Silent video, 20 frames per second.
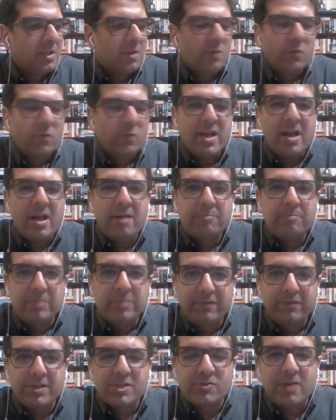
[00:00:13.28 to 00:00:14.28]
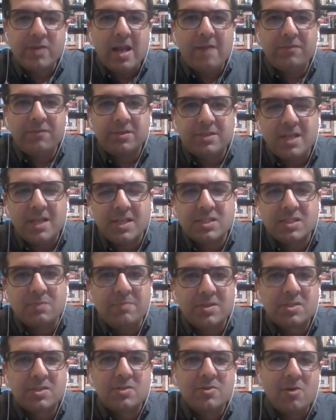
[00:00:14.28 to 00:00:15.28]
We are privileged to have with us
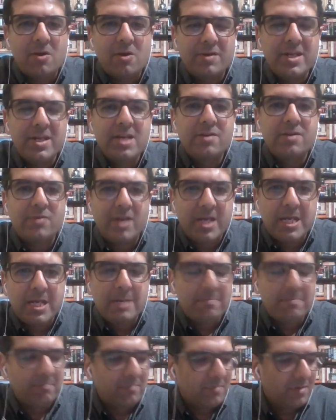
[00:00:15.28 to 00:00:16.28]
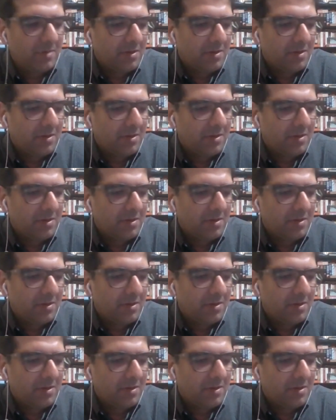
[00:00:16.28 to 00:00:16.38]
Ms. Naureen Rahim.